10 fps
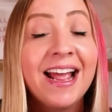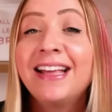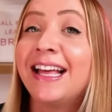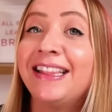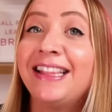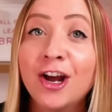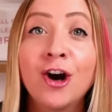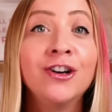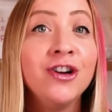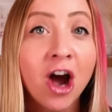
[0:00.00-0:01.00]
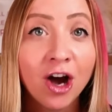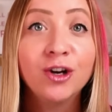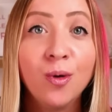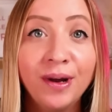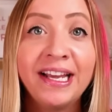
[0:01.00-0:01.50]
that they are not
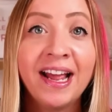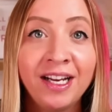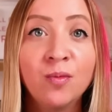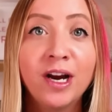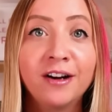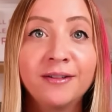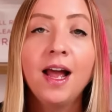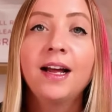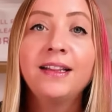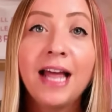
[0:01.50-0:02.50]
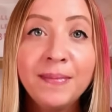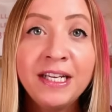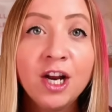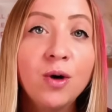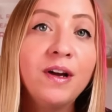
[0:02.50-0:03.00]
going anywhere. Let me
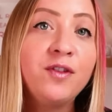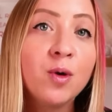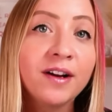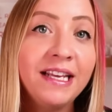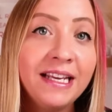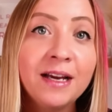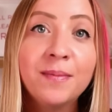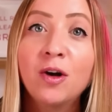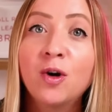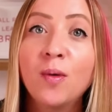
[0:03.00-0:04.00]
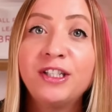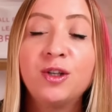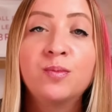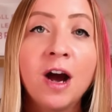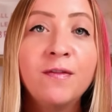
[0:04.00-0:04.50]
know if you are thinking about going to
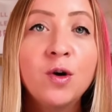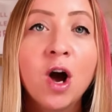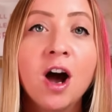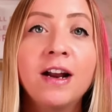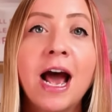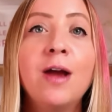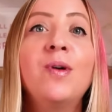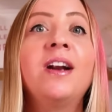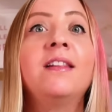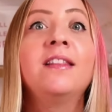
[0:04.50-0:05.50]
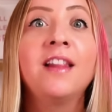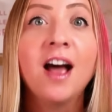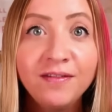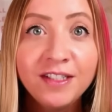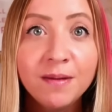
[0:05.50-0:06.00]
BravoCon. I would
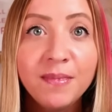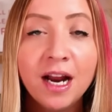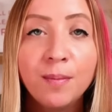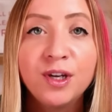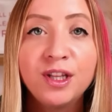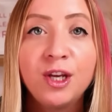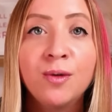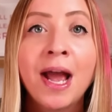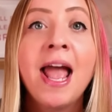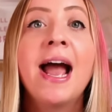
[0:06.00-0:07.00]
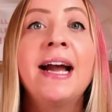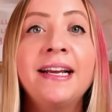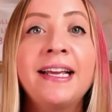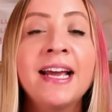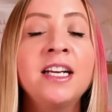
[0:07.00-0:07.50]
love to meet up with you. And
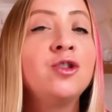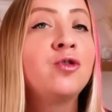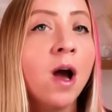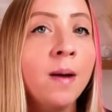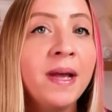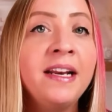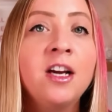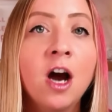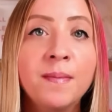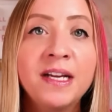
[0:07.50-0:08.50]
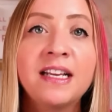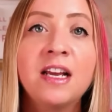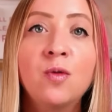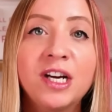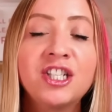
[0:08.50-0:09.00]
again, drop any comments and
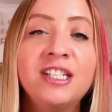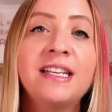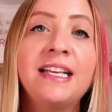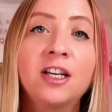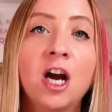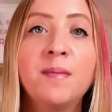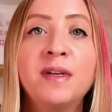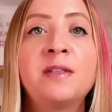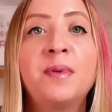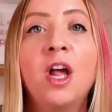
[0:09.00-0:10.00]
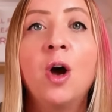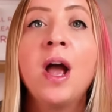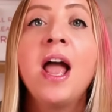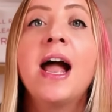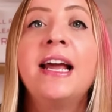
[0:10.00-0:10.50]
questions in the comments below,
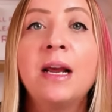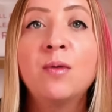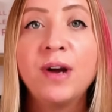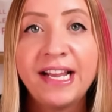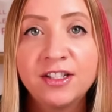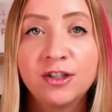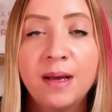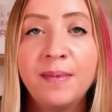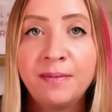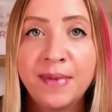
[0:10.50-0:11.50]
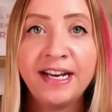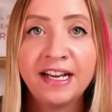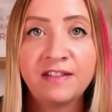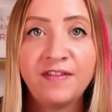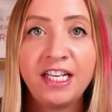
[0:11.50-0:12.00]
and I will answer them in my
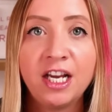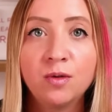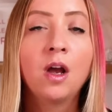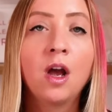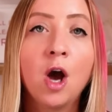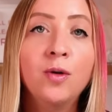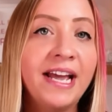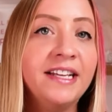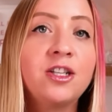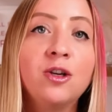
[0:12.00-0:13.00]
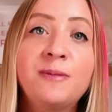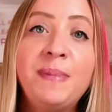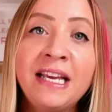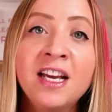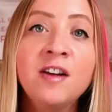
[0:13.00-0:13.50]
next video. Okay, so
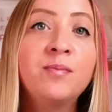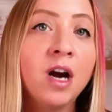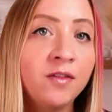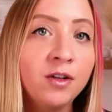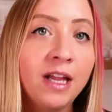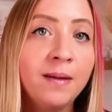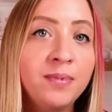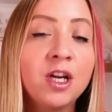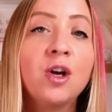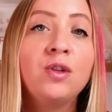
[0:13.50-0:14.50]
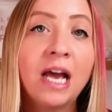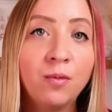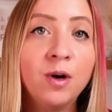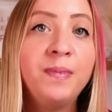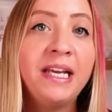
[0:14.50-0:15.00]
speaking of Bravo Lebs that
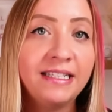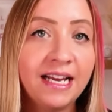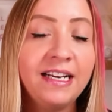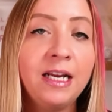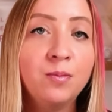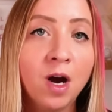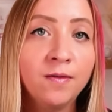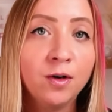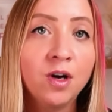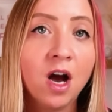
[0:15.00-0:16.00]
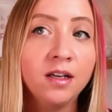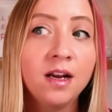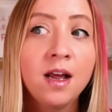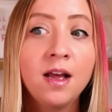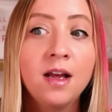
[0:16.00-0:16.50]
will be attending BravoCon,
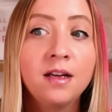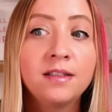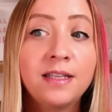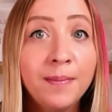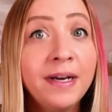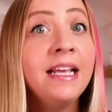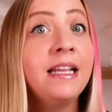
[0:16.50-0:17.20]
somebody